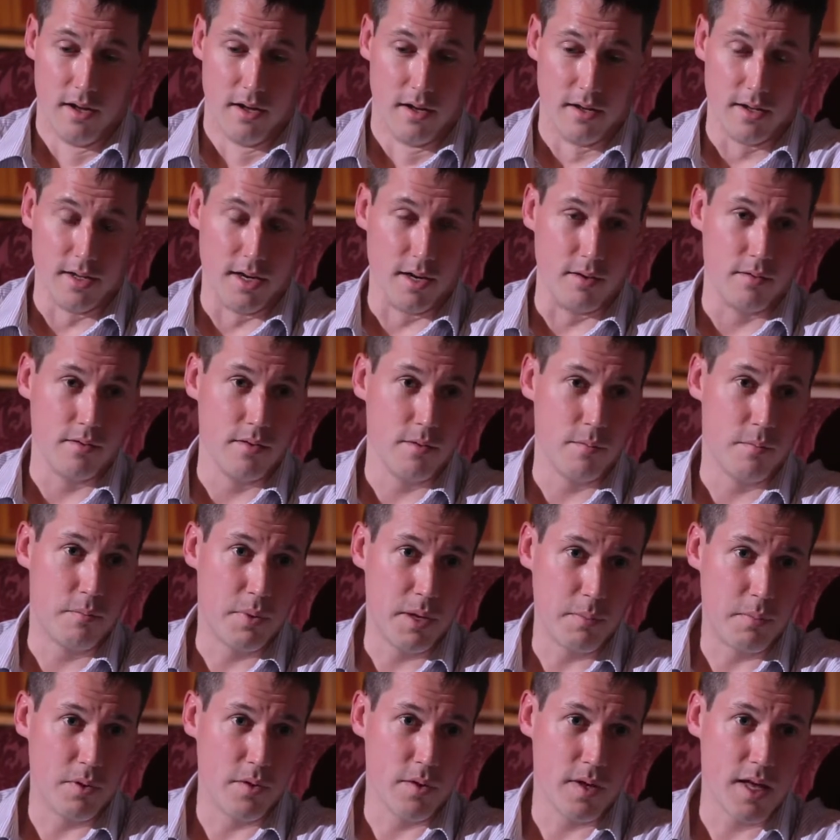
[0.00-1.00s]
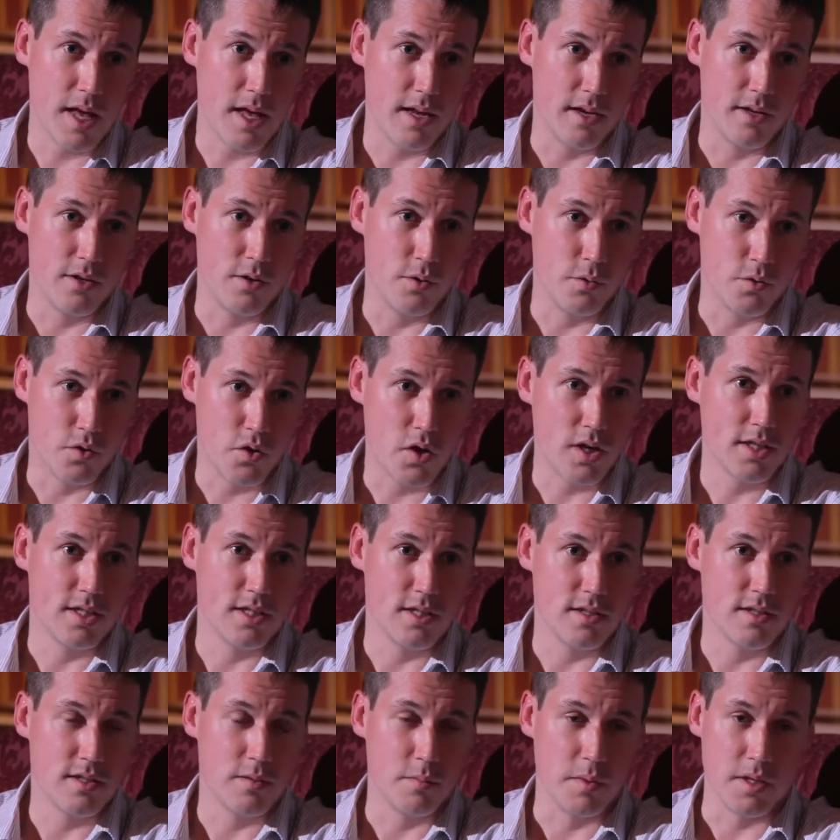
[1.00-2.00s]
You know, people again who tried to
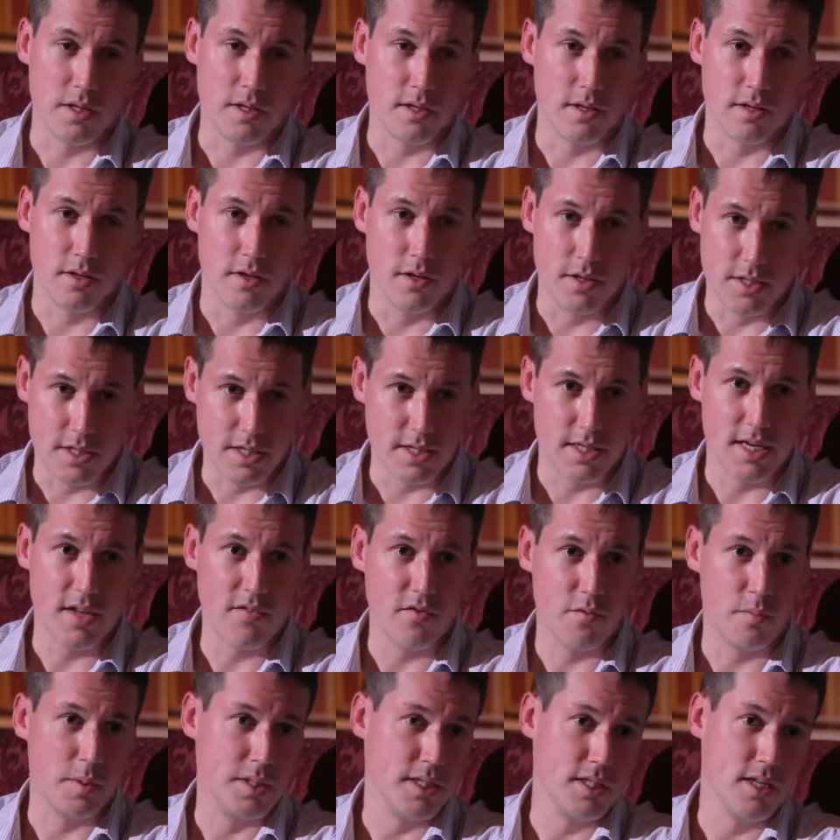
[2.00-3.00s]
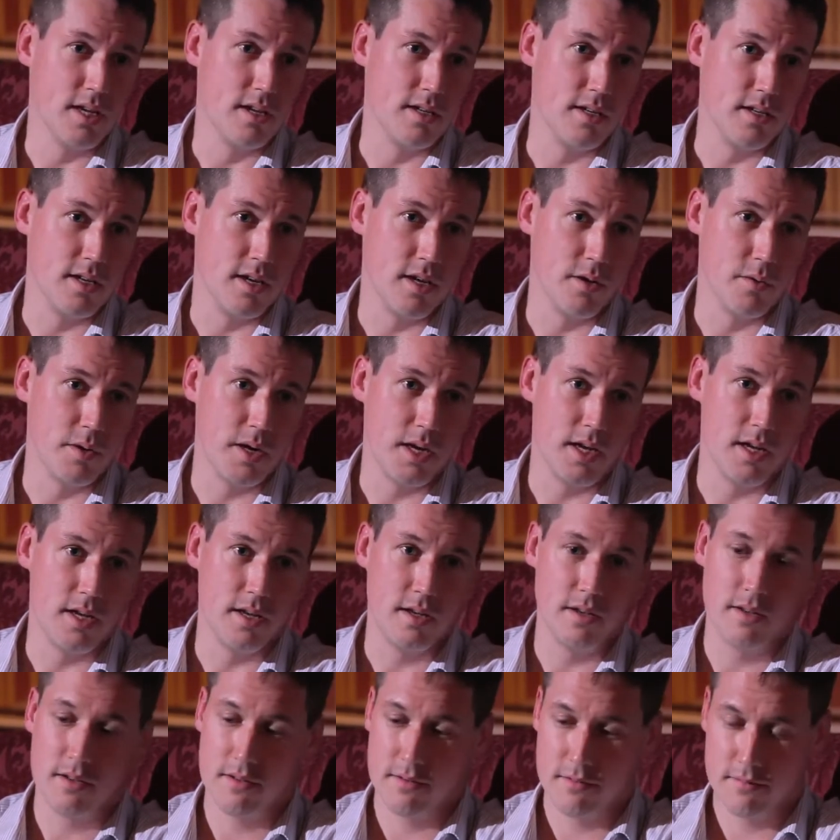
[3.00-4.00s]
do something that had just never been done. You know,
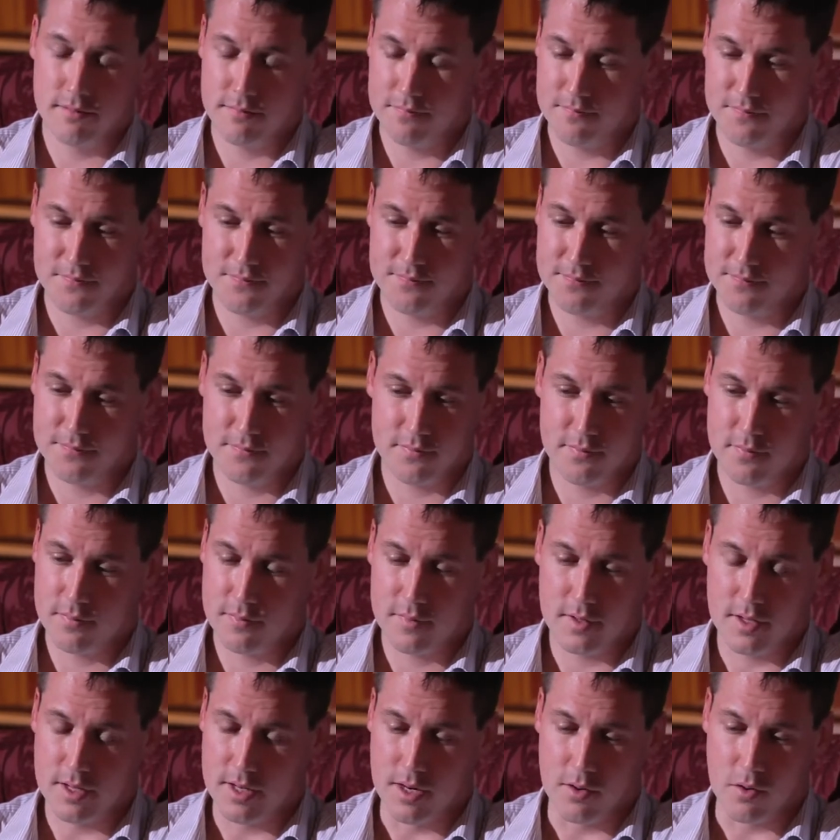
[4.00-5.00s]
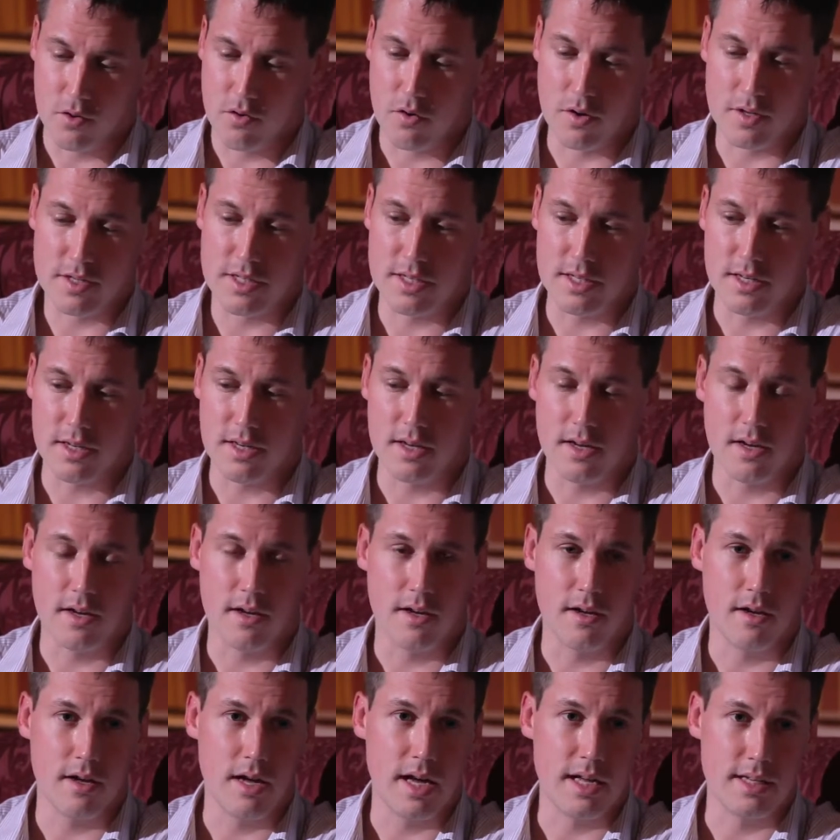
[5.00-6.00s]
a you know crossing
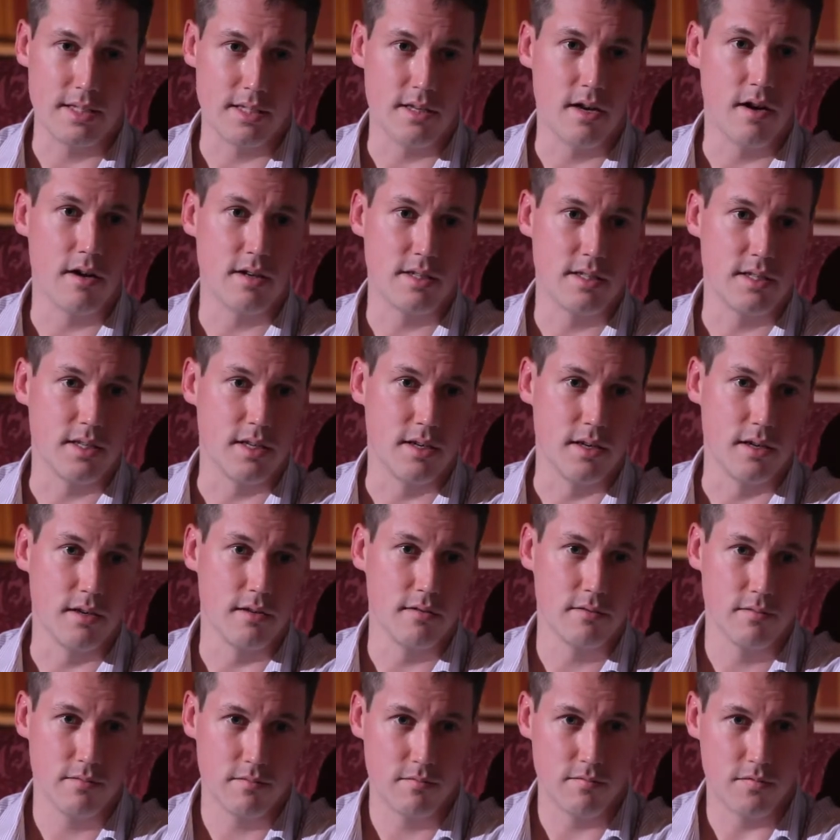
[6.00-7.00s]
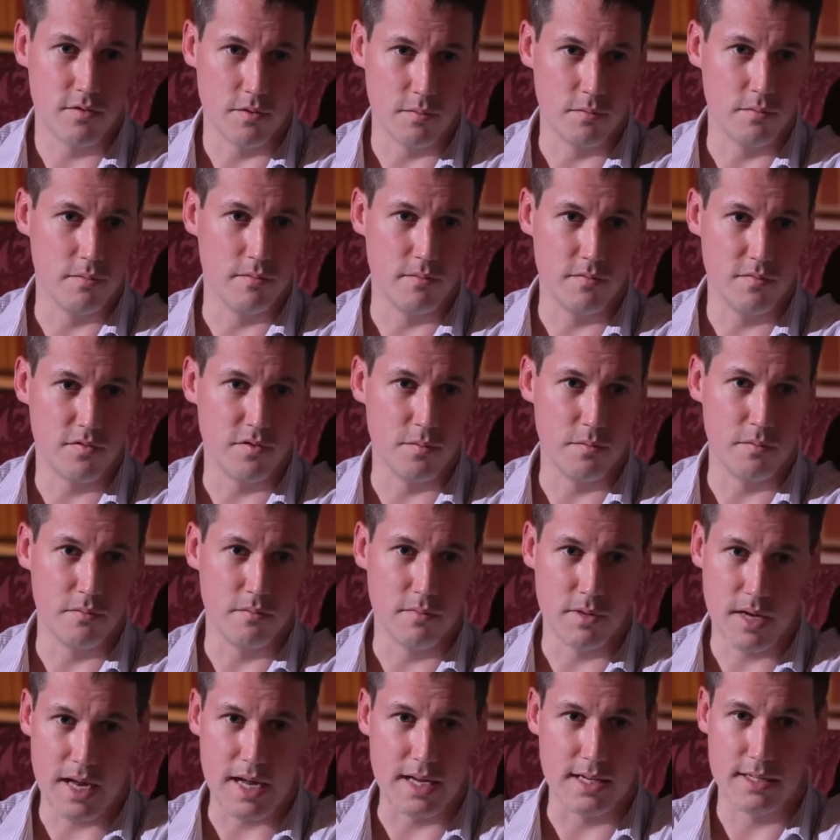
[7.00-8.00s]
uh, Antarctica from from
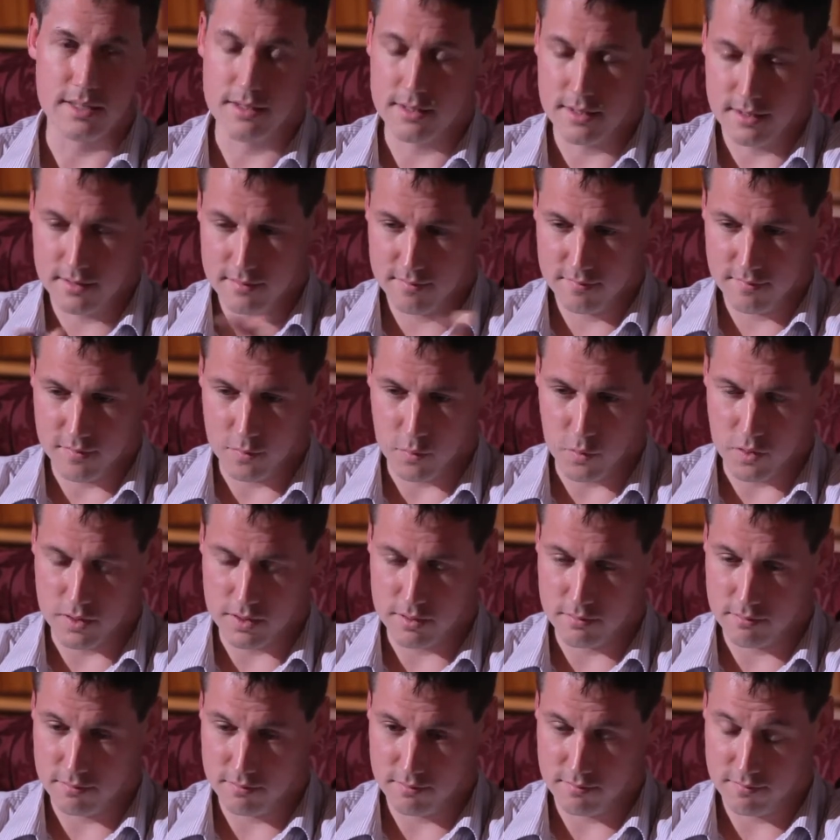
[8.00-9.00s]
land from one